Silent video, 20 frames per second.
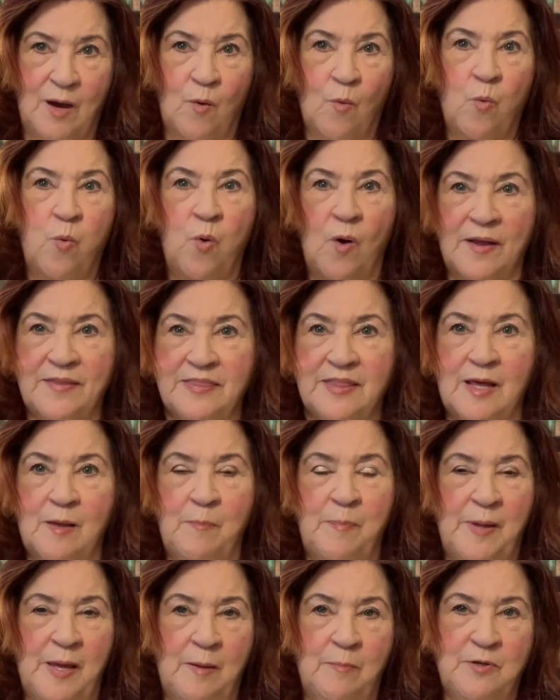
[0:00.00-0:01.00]
what that
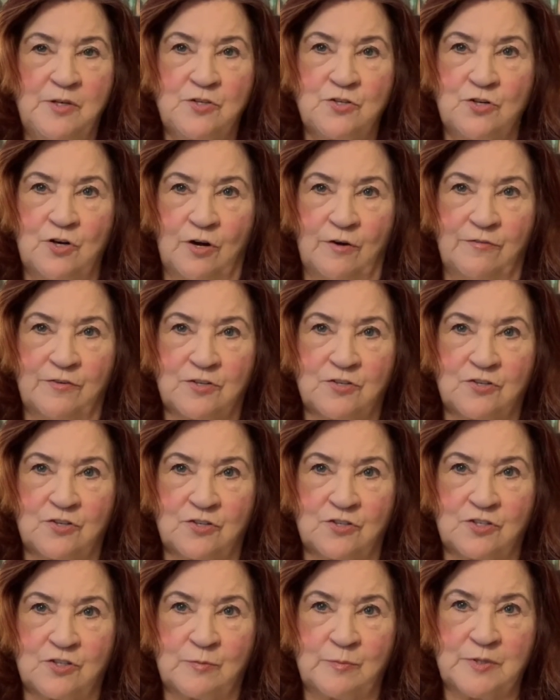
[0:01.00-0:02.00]
baby's nervous
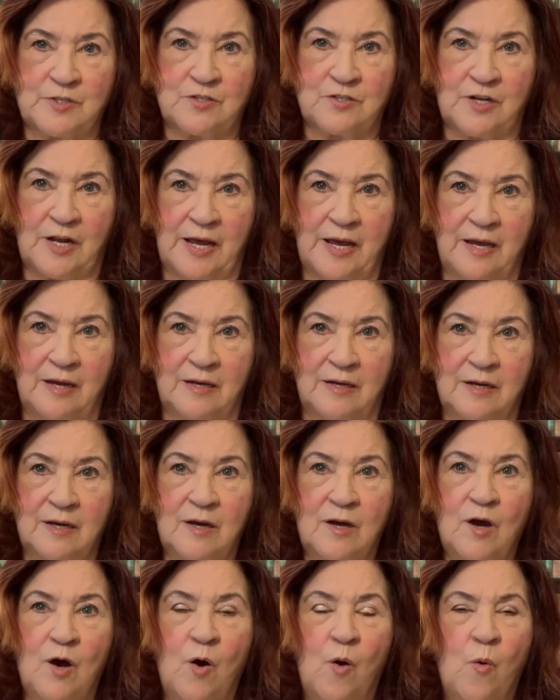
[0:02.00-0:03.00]
system is like,
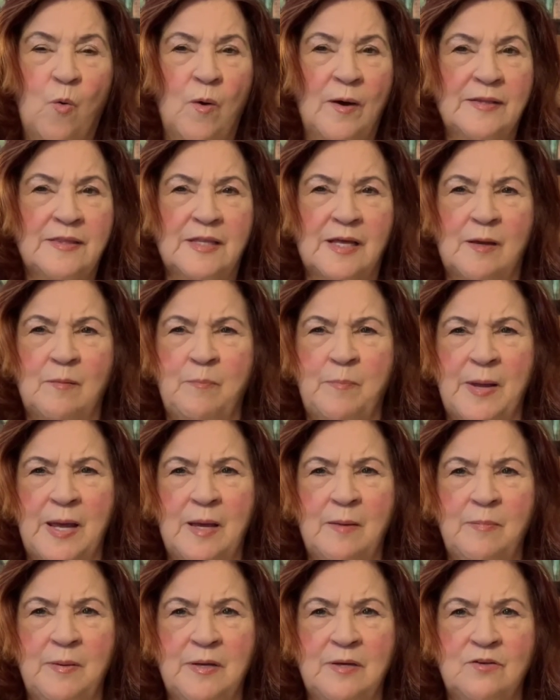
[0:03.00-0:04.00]
what that
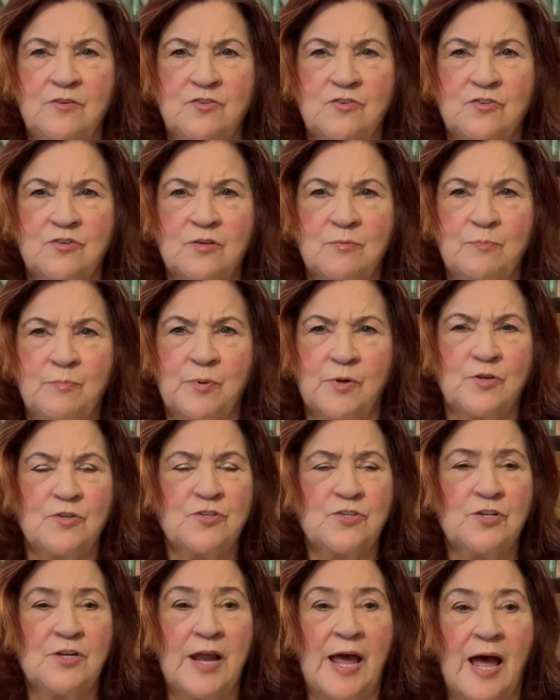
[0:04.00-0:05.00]
baby's
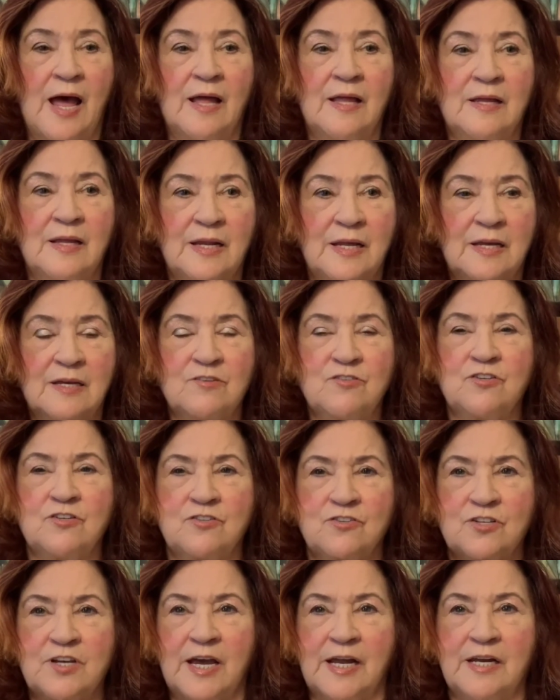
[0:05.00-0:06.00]
personality as
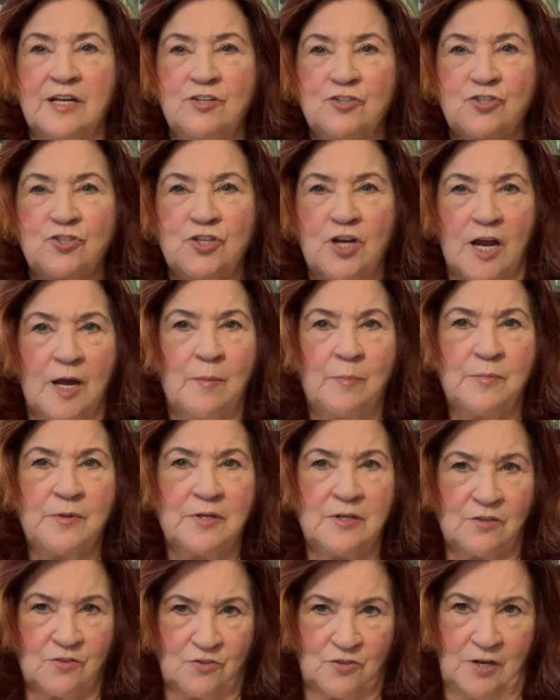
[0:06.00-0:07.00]
it's getting shaped
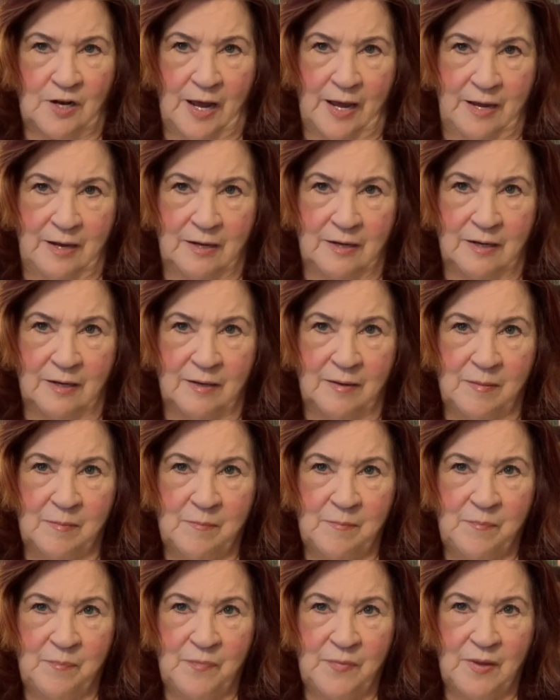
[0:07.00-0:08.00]
is like,
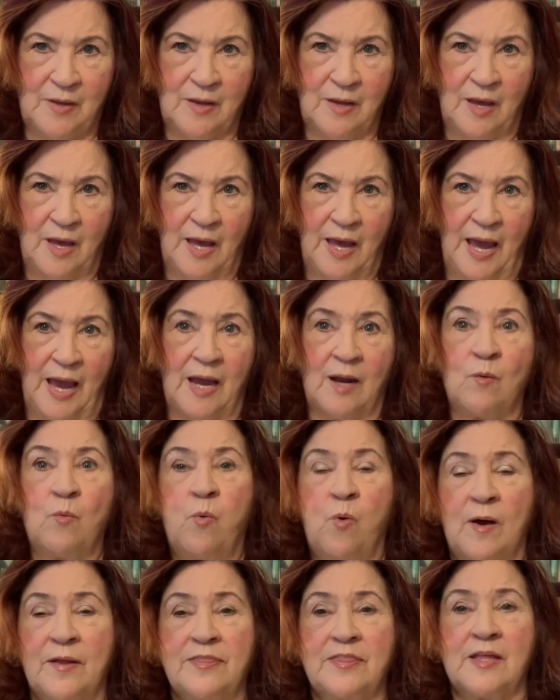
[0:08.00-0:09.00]
and
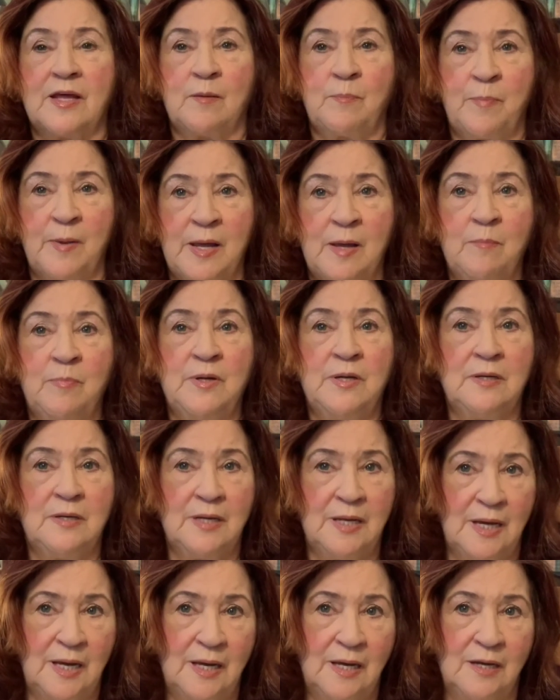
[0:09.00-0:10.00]
what that baby
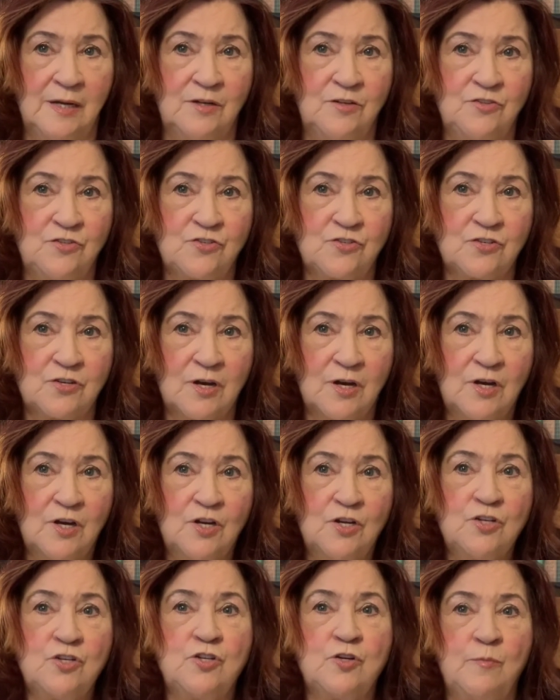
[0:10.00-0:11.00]
needs
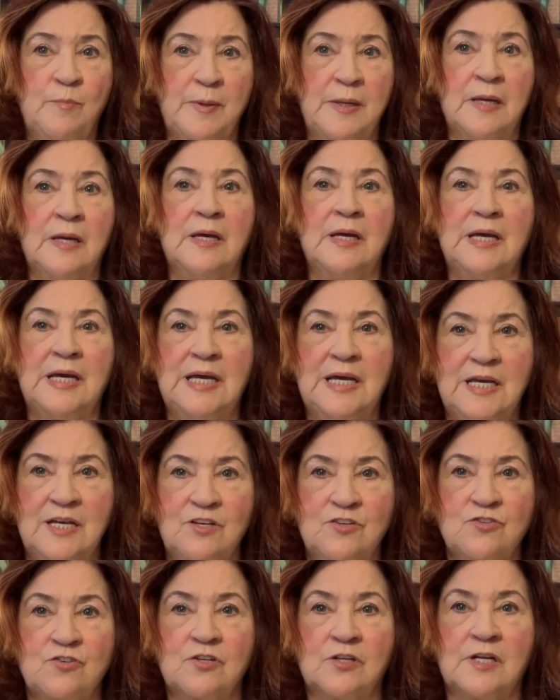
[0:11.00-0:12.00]
to be
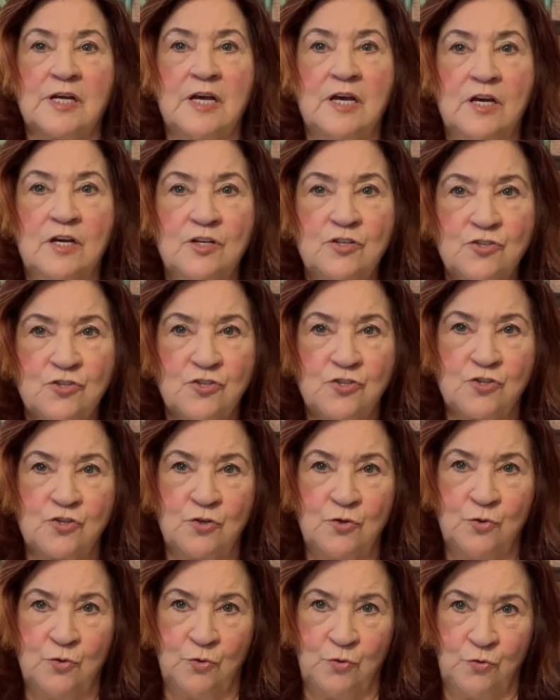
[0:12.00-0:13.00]
easily
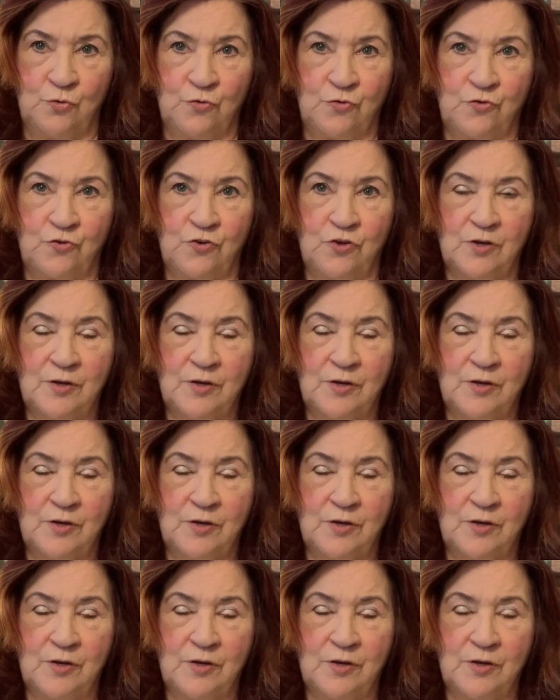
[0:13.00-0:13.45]
soothed.